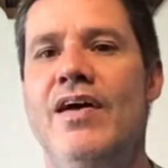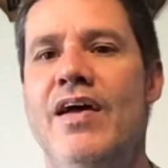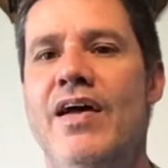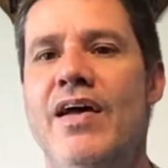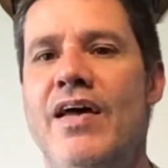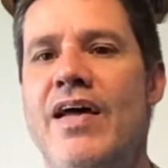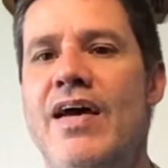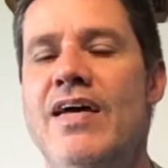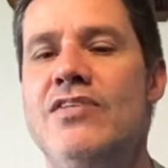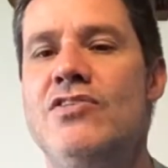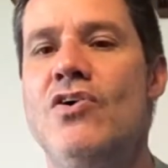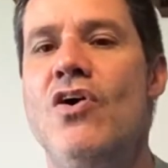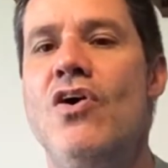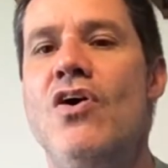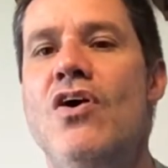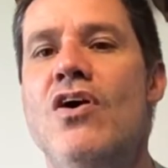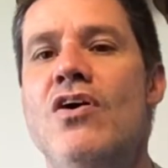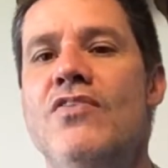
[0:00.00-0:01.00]
It has
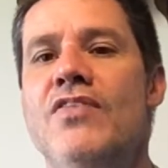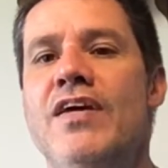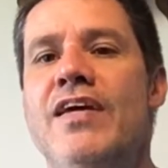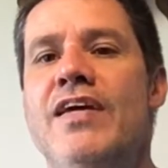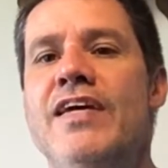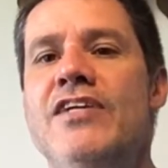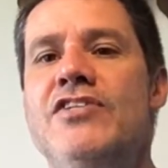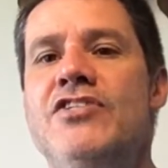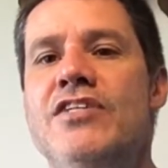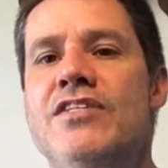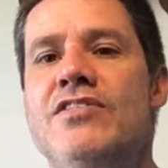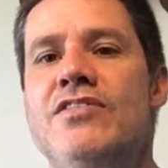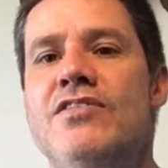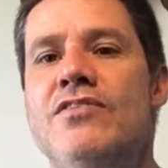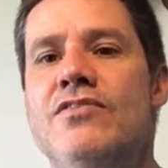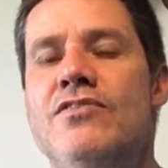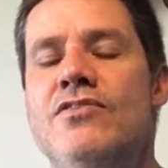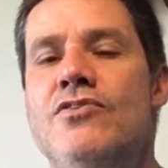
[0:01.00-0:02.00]
all the gadgets
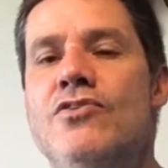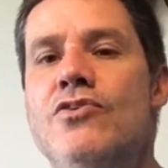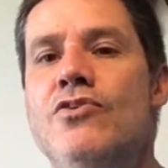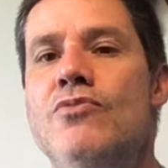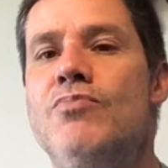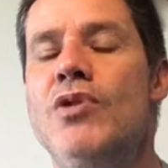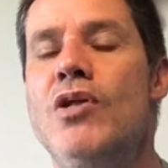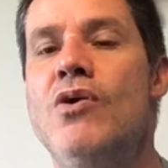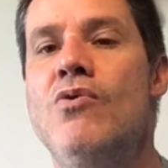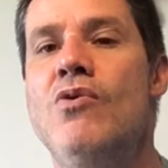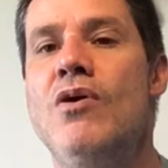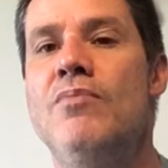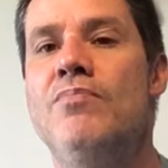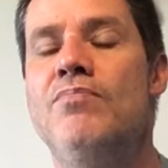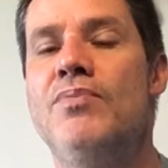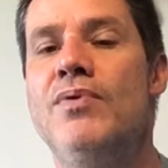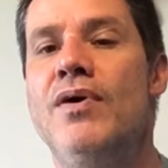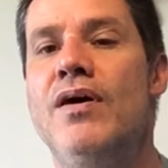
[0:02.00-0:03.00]
to blow
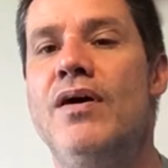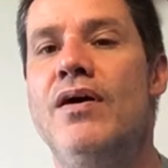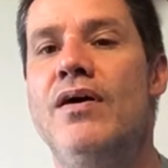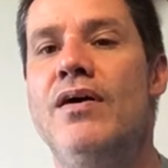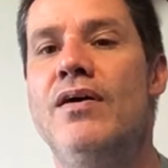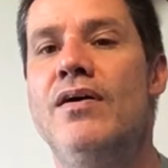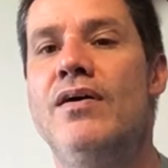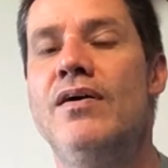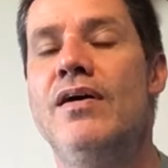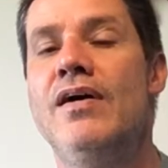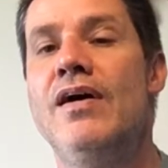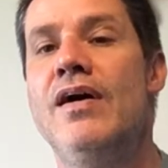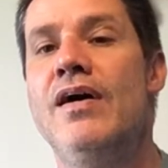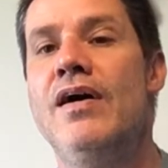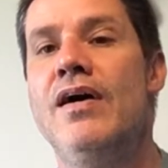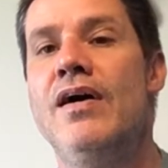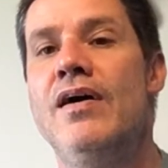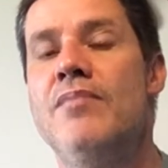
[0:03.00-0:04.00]
up
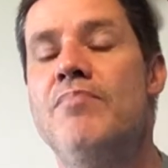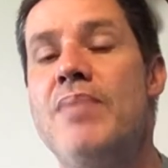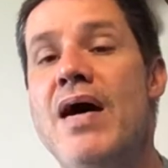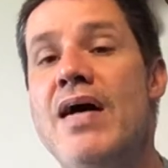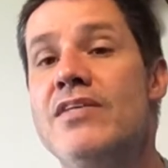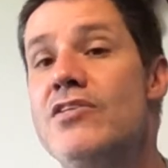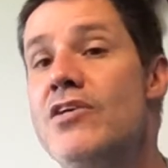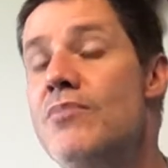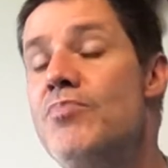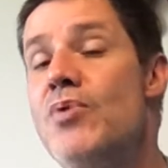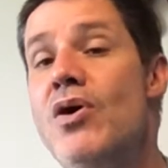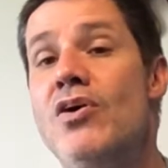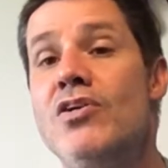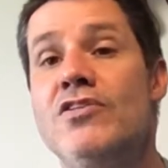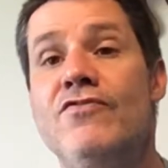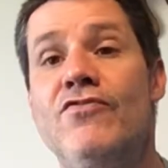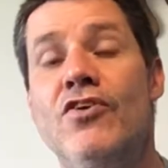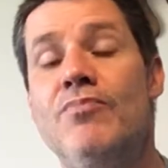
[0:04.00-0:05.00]

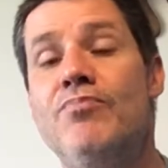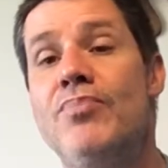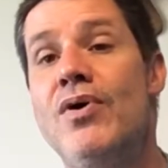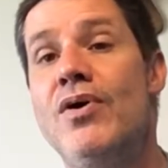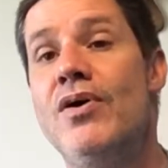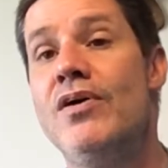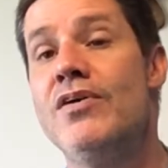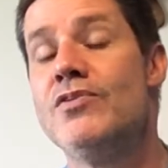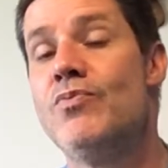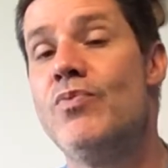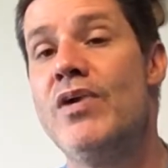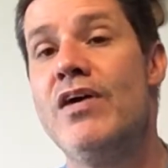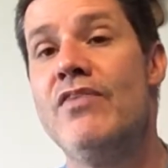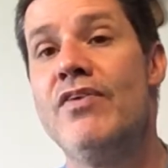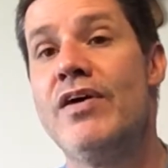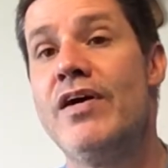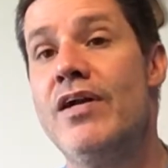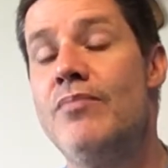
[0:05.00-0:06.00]
basketballs, footballs,
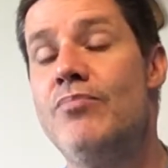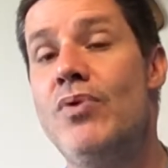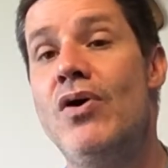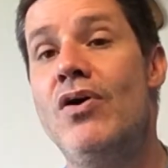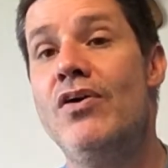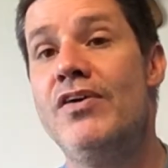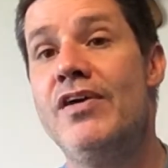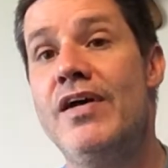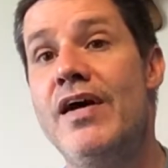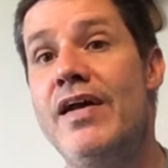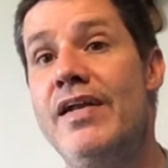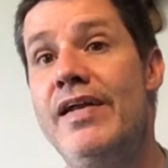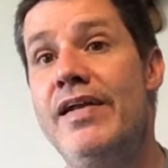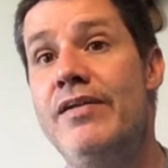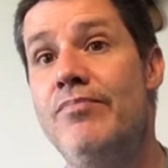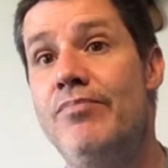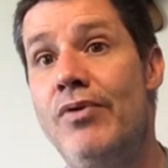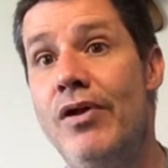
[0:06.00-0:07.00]
whatever kind of ball you gotta
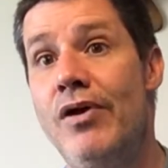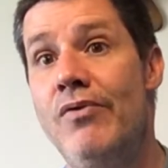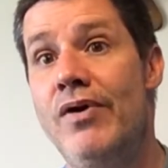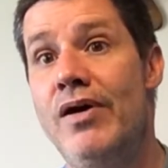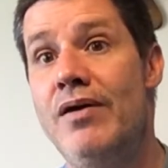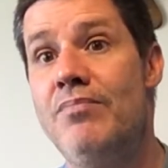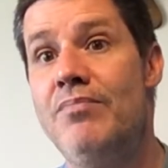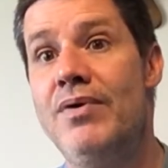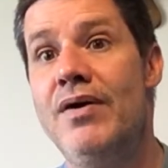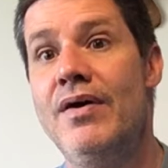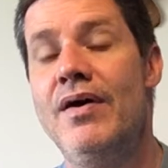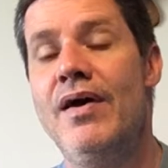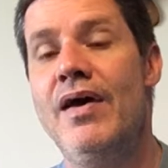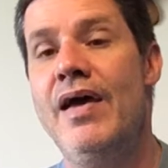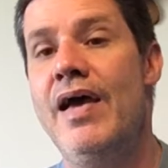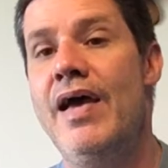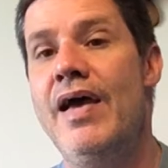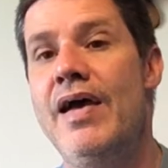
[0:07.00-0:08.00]
need to blow up.
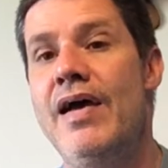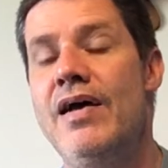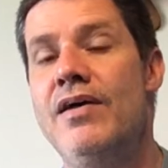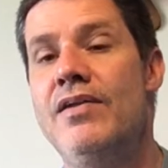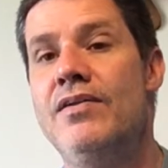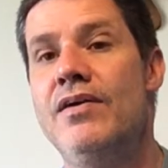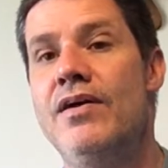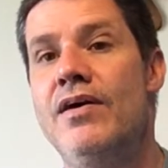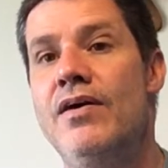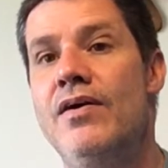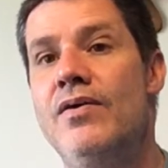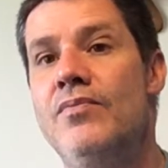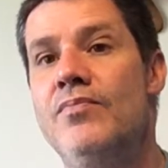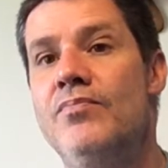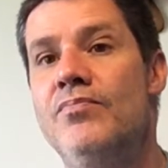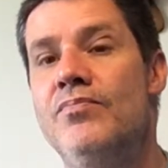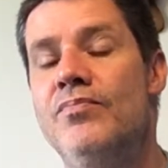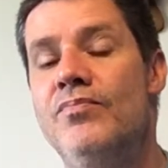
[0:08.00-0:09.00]
And
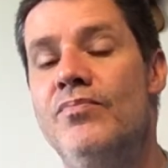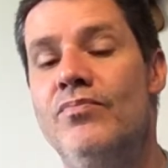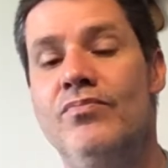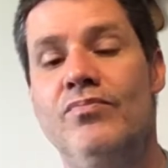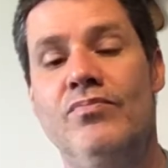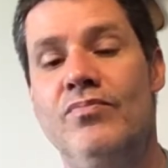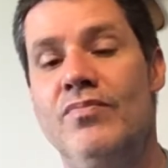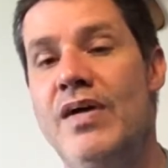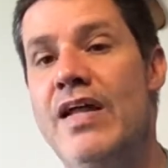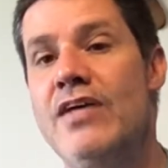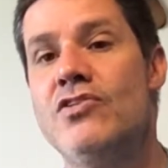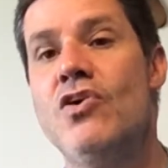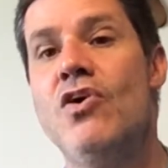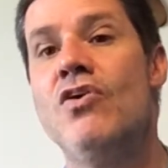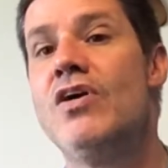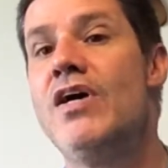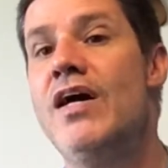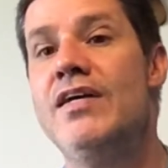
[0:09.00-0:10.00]
it has
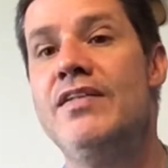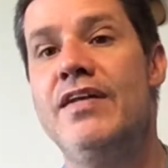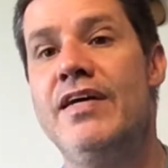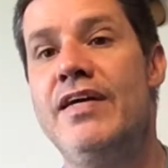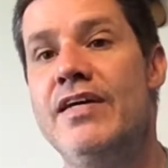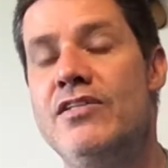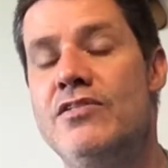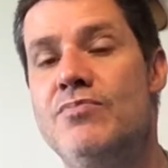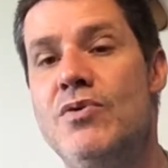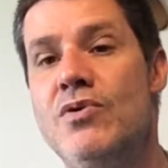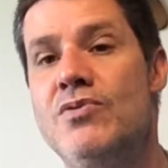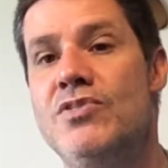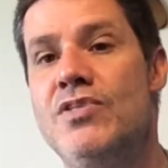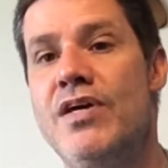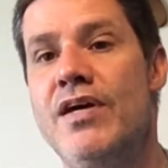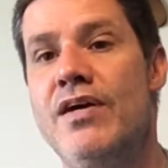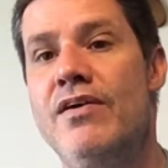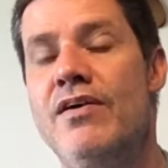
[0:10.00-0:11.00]
all kinds of gizmos
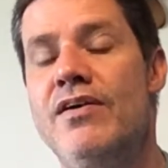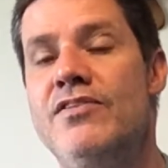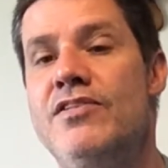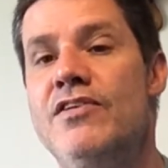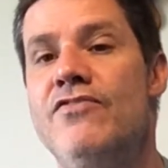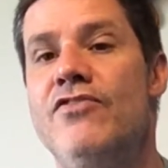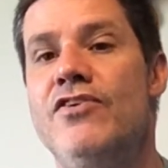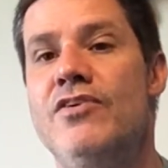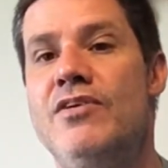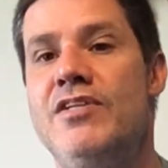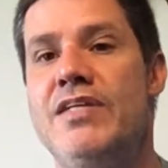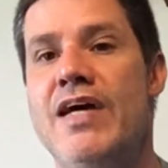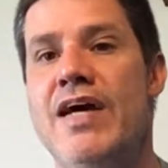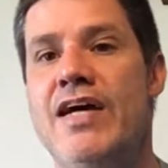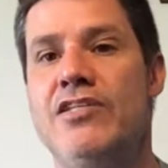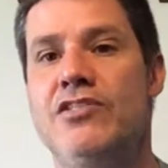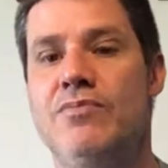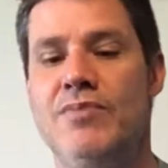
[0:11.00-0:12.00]
there and different
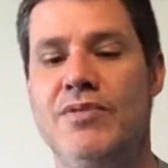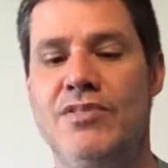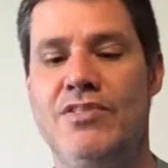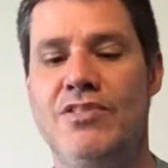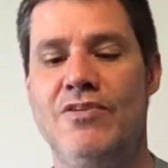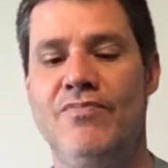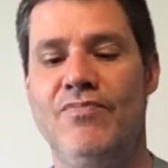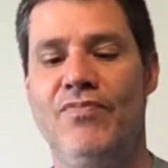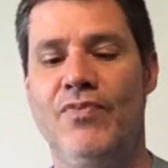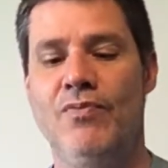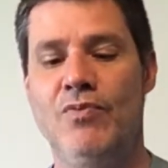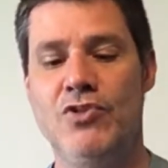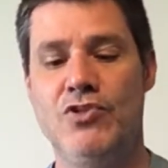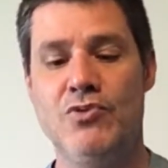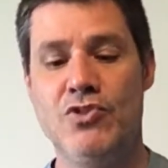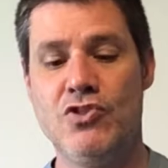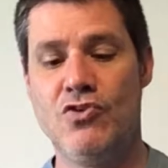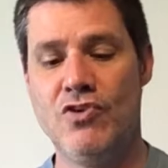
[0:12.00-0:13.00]
attachments, which
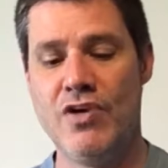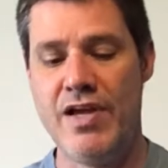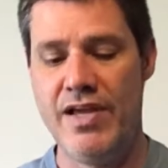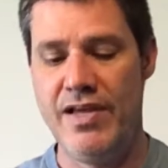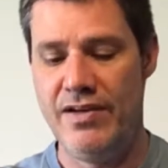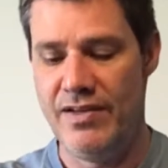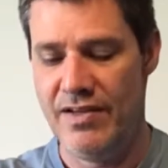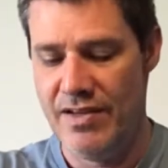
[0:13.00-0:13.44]
was great.